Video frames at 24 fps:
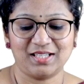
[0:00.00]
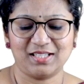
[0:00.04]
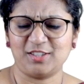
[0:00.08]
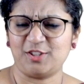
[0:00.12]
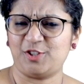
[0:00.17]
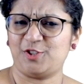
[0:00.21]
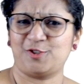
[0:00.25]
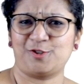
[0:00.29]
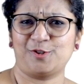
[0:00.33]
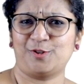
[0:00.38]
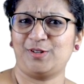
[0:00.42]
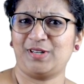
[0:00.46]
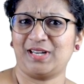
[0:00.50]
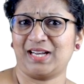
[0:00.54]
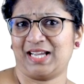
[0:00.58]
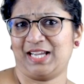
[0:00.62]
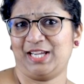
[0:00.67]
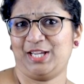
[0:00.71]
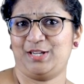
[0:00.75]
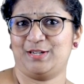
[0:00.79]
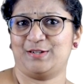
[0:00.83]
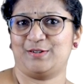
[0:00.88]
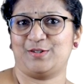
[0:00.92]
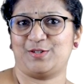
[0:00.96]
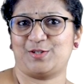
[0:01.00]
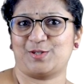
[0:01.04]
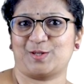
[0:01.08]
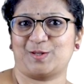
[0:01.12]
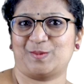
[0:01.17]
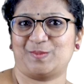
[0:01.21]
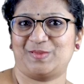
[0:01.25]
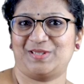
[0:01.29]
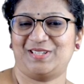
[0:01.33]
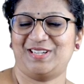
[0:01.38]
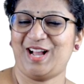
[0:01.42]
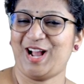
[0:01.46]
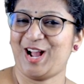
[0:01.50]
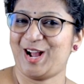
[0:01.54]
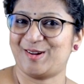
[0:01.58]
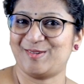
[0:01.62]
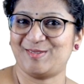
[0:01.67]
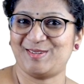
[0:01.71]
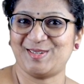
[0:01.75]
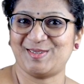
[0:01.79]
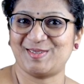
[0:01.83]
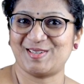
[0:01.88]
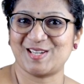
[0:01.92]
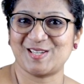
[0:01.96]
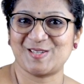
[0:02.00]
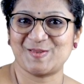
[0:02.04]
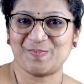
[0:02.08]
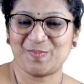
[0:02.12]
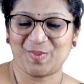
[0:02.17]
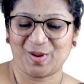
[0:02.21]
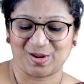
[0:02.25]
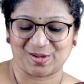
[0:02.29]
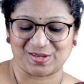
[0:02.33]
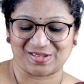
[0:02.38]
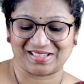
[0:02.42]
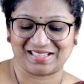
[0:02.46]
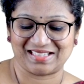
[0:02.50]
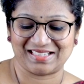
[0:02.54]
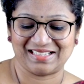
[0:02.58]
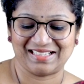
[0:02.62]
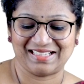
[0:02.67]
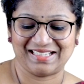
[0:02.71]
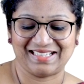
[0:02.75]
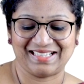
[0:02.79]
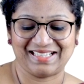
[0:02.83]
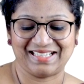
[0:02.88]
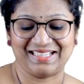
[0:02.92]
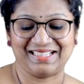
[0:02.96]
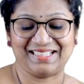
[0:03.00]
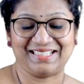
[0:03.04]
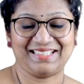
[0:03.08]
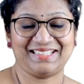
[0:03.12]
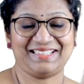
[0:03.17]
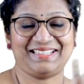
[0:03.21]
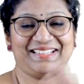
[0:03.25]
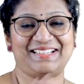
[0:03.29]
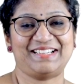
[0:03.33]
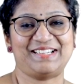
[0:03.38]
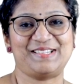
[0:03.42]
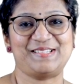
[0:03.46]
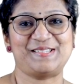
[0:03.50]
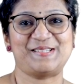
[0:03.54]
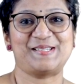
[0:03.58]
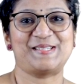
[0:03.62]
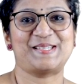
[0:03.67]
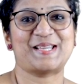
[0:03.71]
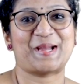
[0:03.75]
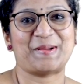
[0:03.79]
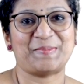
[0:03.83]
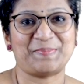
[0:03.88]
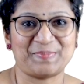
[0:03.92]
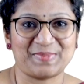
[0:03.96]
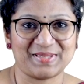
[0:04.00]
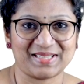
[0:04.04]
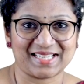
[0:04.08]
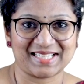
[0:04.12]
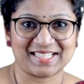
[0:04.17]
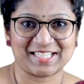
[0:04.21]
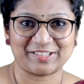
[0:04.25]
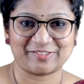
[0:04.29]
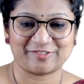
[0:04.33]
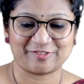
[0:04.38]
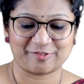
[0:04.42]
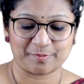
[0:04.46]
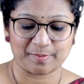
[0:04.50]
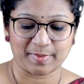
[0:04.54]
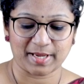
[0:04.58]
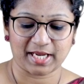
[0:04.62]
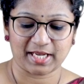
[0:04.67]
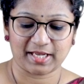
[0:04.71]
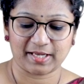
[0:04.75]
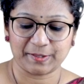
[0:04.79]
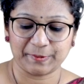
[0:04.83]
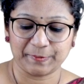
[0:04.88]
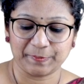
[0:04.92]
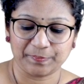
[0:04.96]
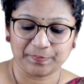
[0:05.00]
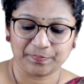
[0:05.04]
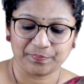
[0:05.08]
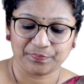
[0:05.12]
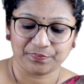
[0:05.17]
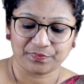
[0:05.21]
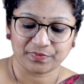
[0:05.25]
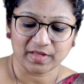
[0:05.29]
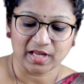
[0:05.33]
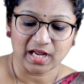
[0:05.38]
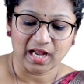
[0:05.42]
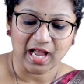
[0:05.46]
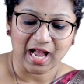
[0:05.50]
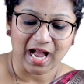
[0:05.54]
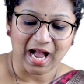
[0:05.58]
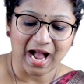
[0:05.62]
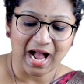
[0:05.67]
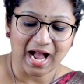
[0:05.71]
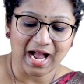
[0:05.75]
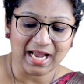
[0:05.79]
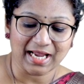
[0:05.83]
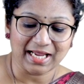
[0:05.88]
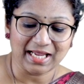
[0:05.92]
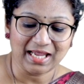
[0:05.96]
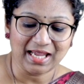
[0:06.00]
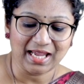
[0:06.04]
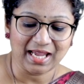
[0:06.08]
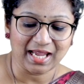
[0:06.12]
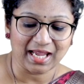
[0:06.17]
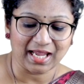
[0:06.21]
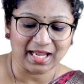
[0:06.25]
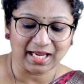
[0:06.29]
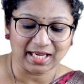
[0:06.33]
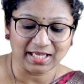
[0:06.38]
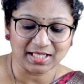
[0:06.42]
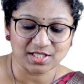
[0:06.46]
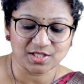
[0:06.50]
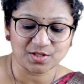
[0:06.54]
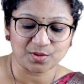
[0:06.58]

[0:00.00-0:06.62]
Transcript: You don't like your job. How do you respond? Here is a sample that I've made. I hate